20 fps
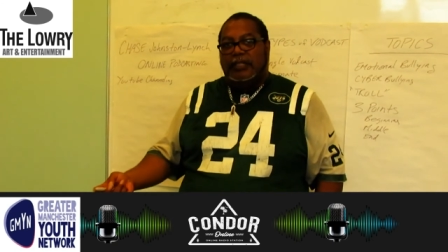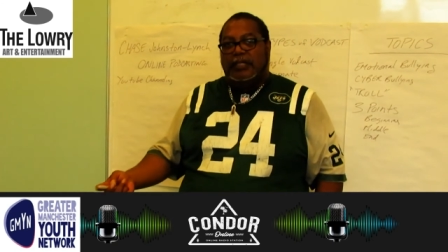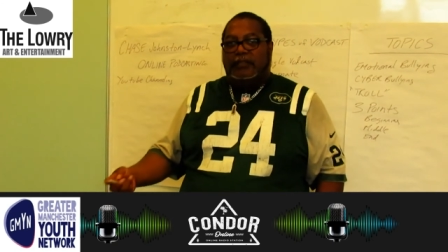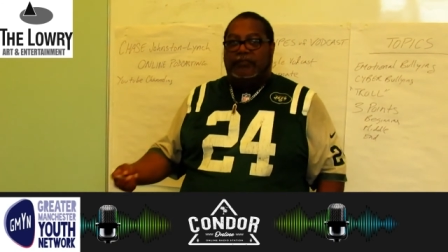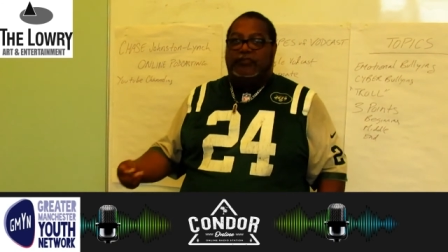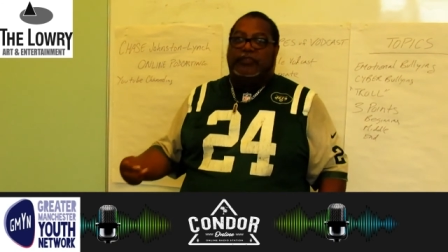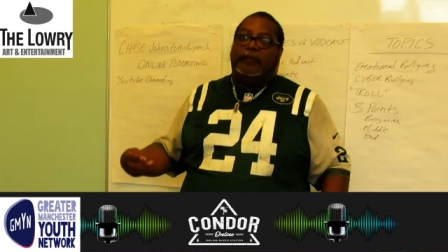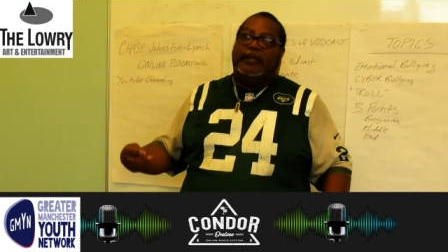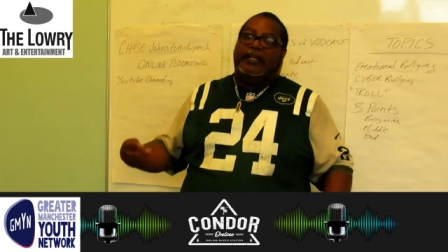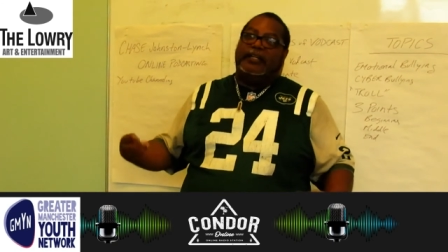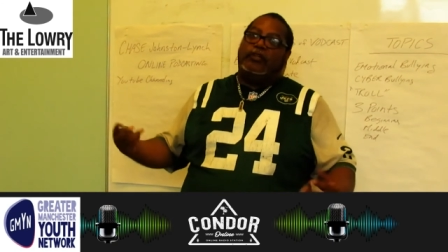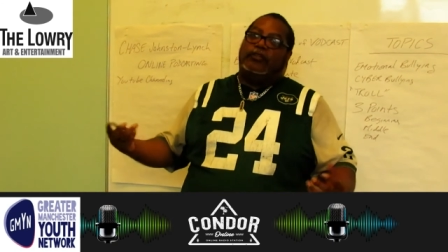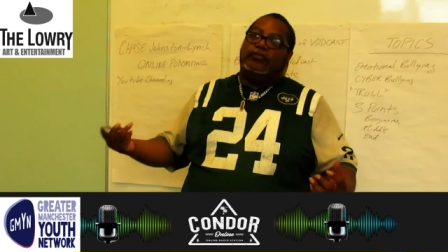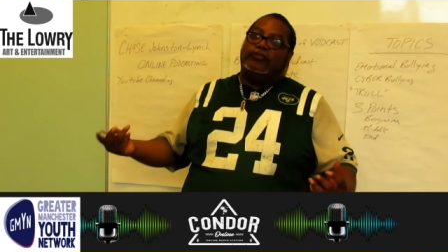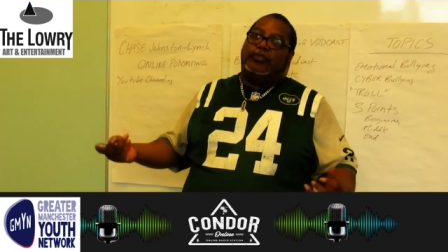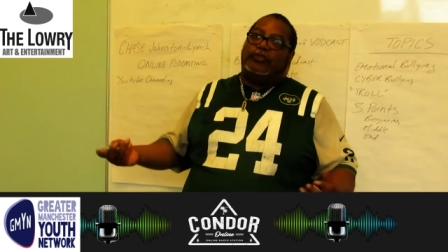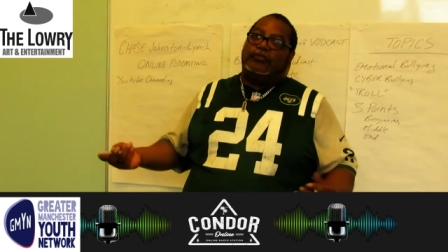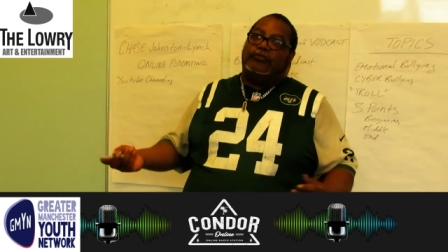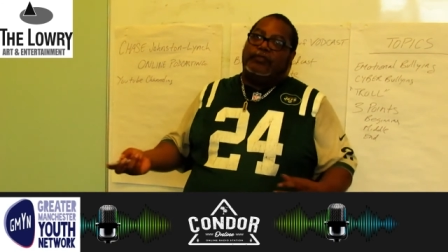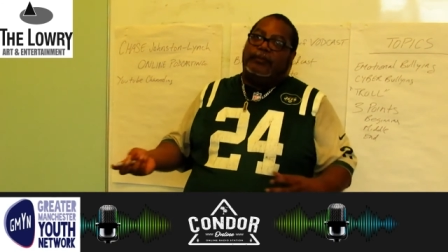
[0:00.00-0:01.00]
somebody
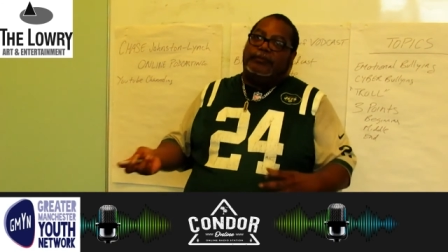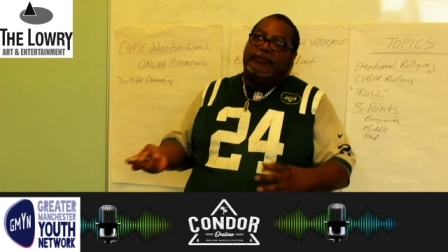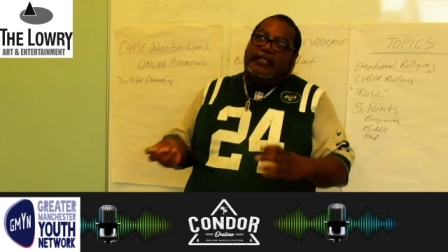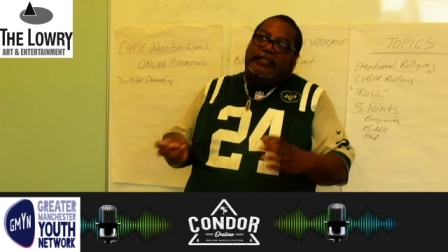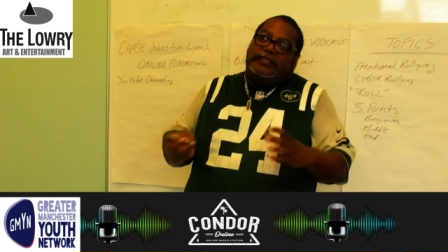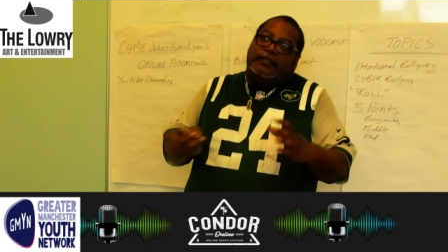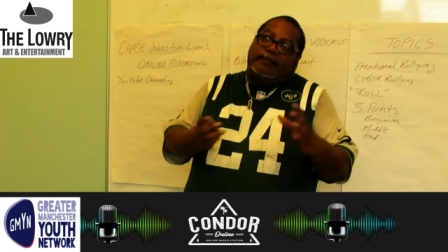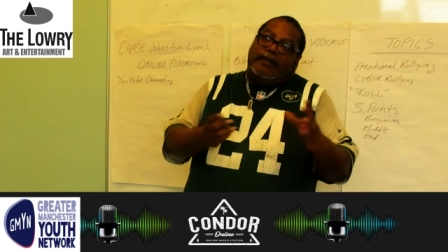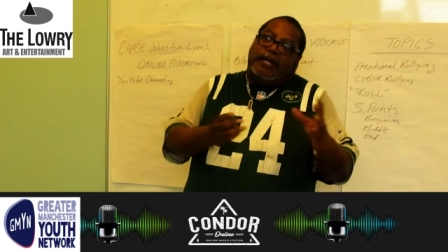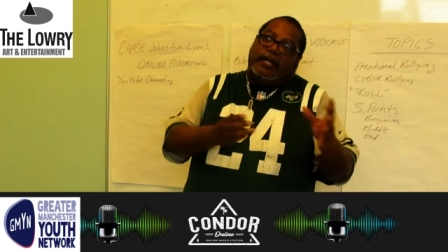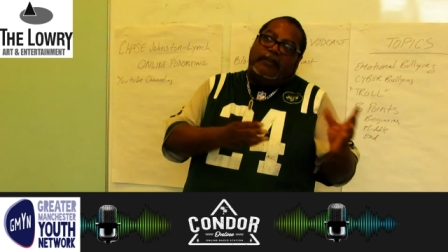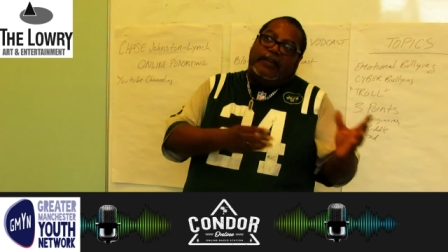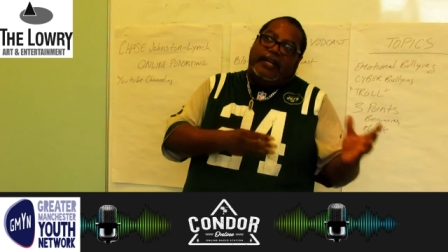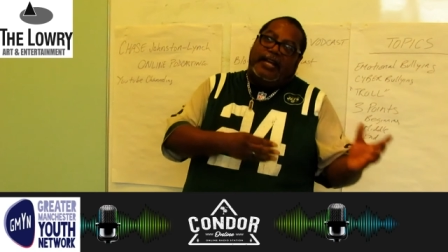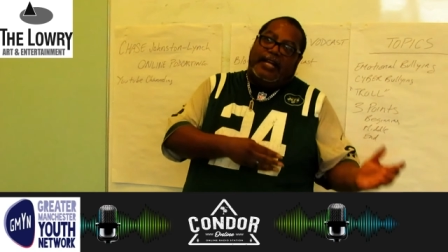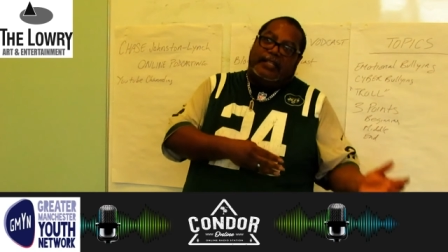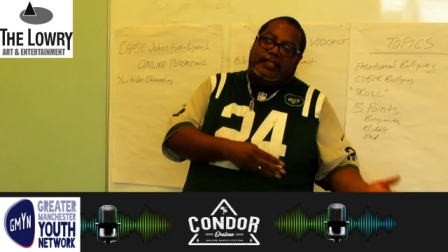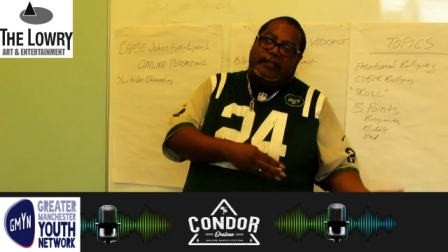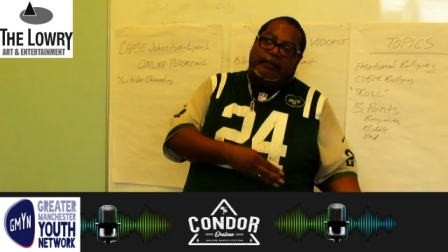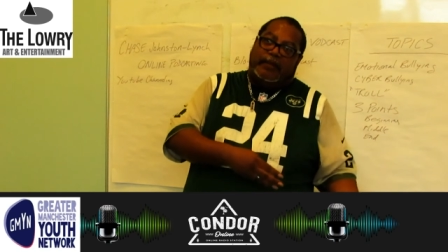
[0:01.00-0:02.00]
goes off script that the
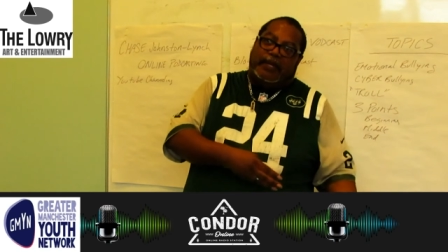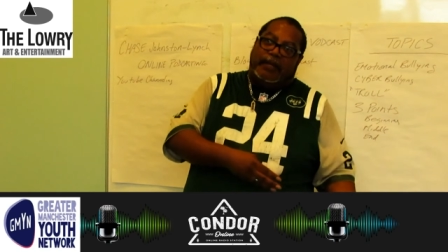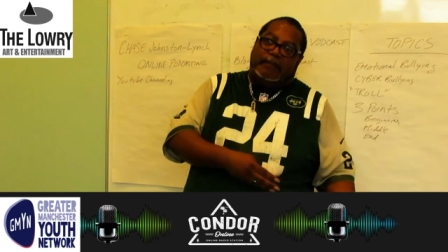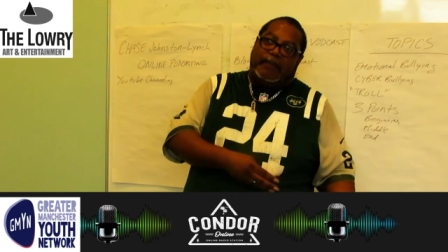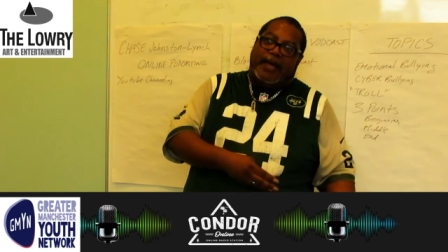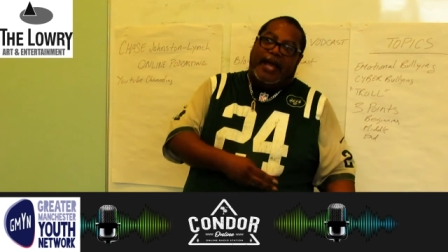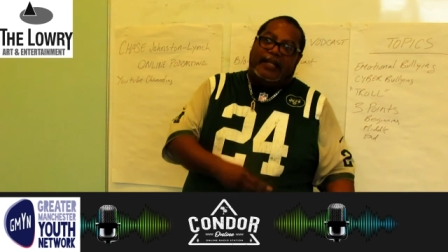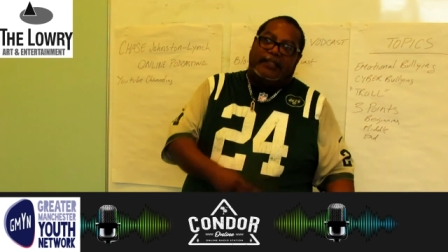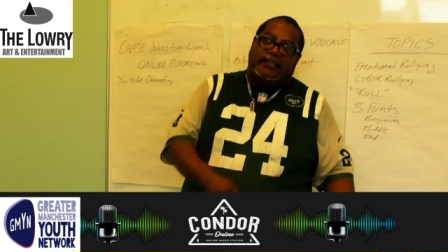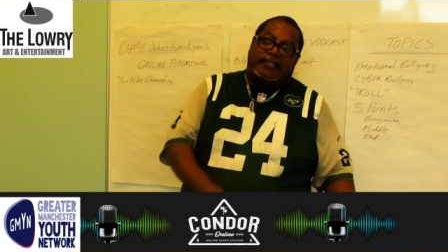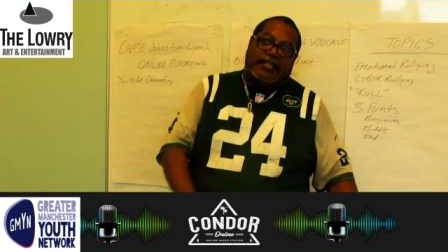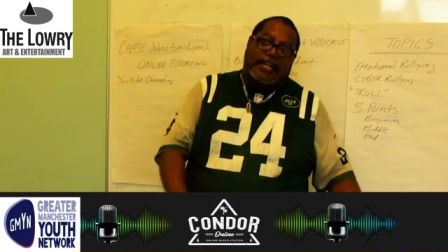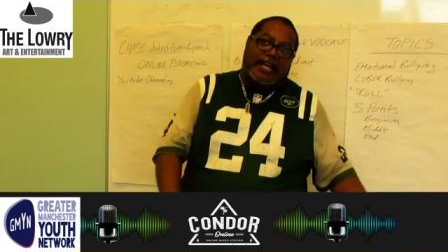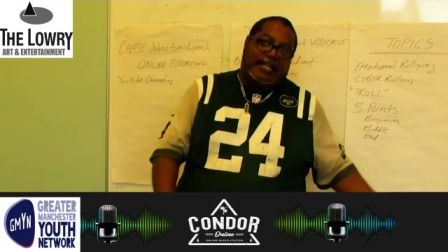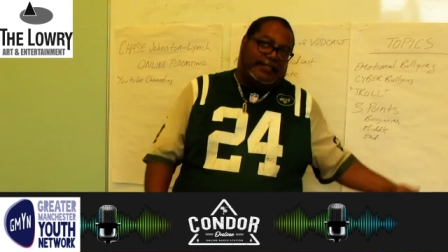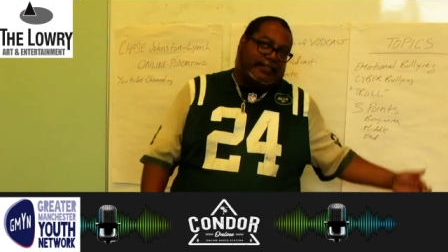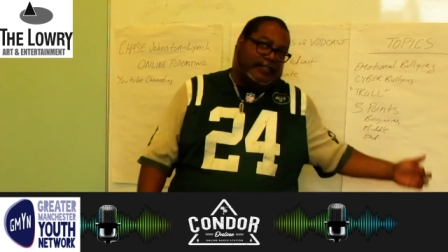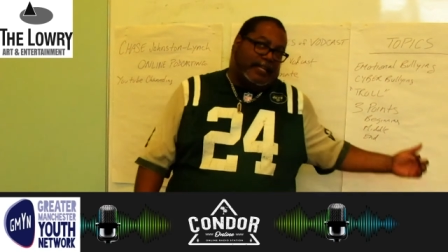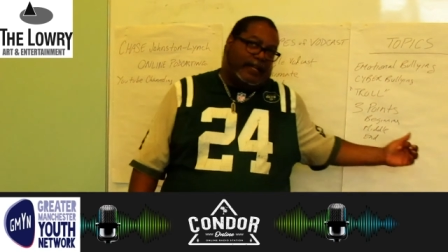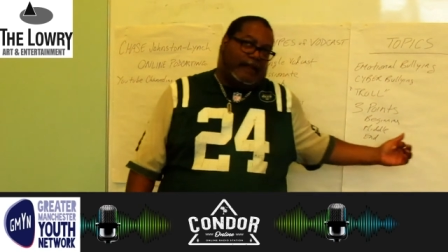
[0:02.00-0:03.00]
moderator has to bring it back to
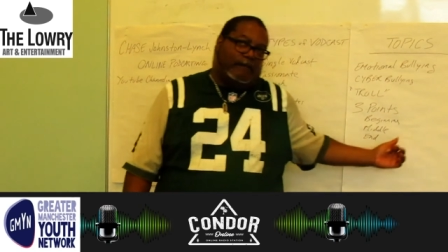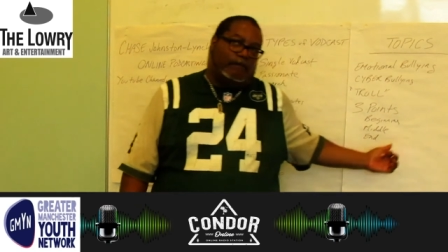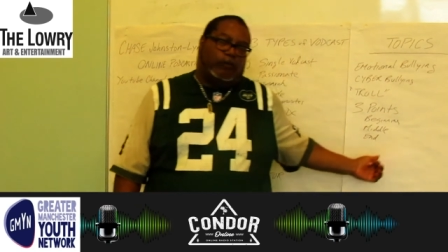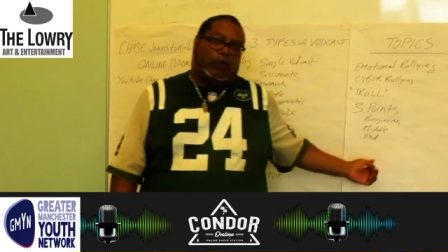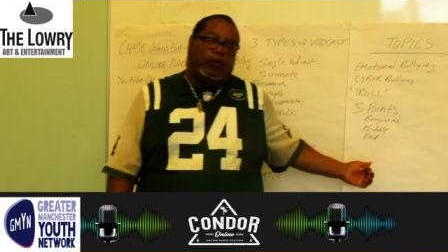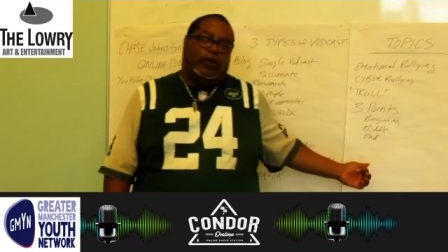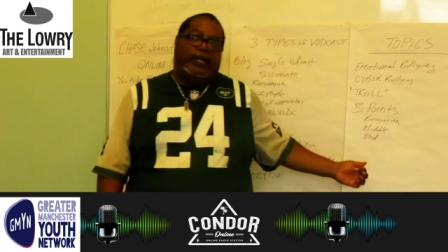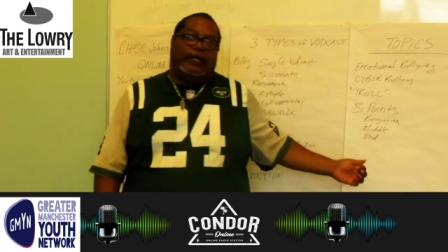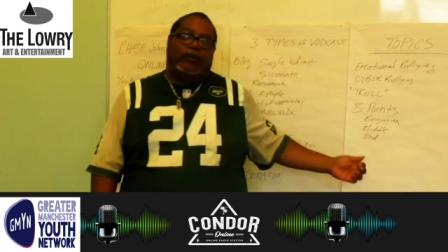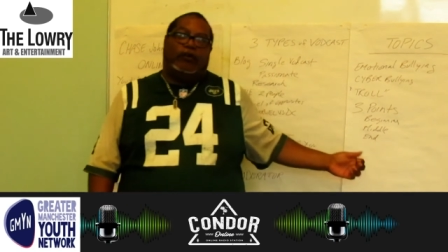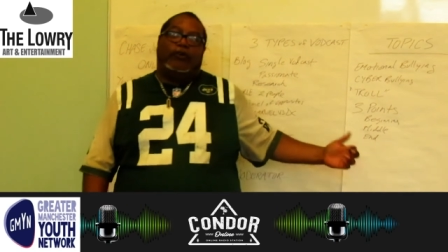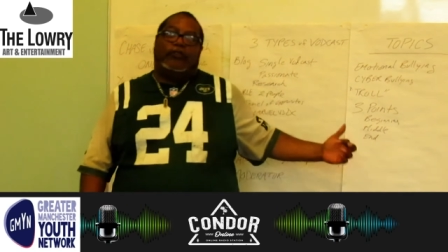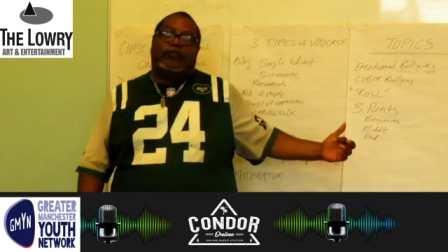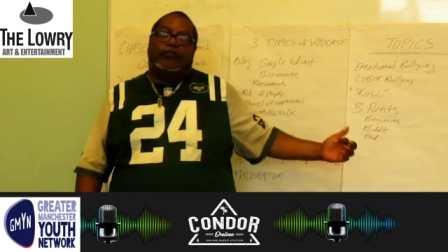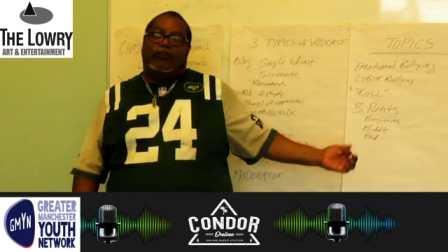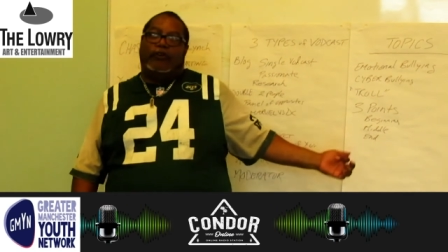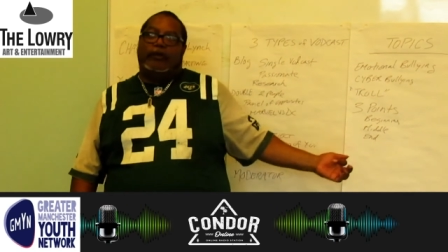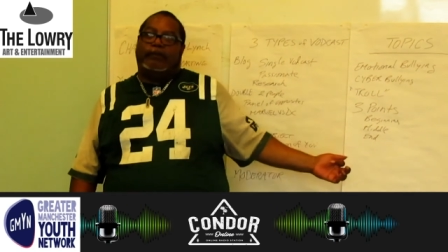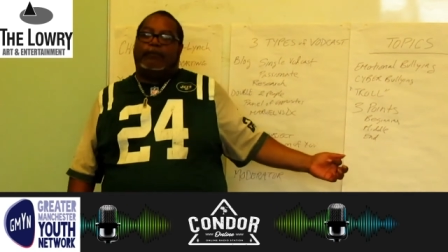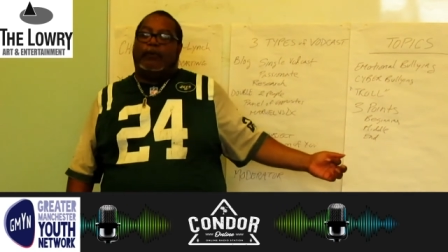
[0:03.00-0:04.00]
that second point or
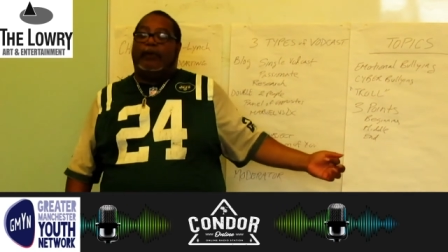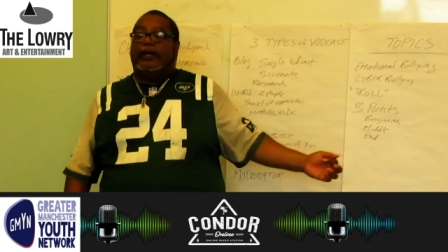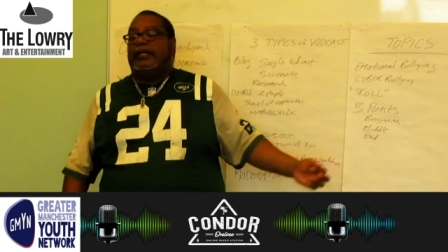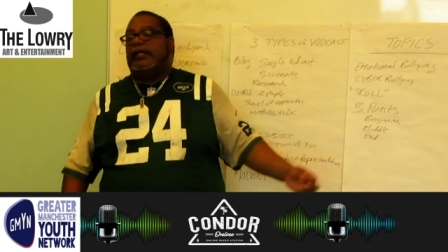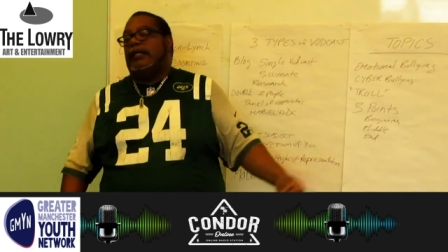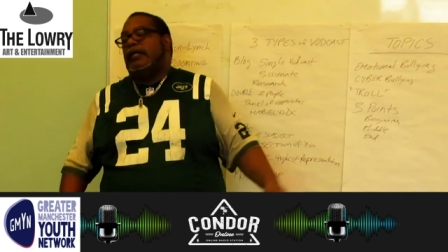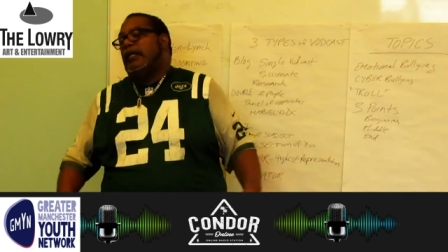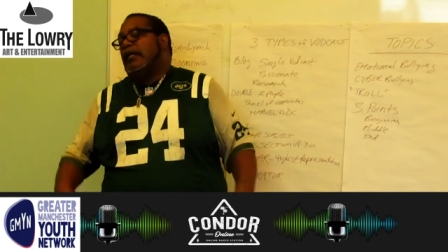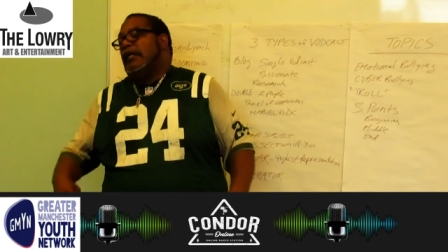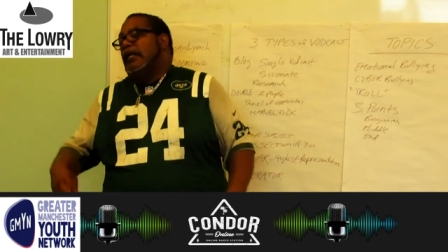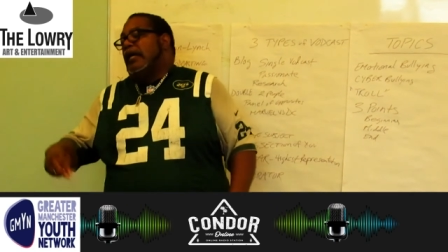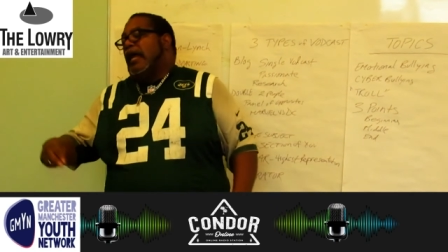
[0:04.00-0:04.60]
third point,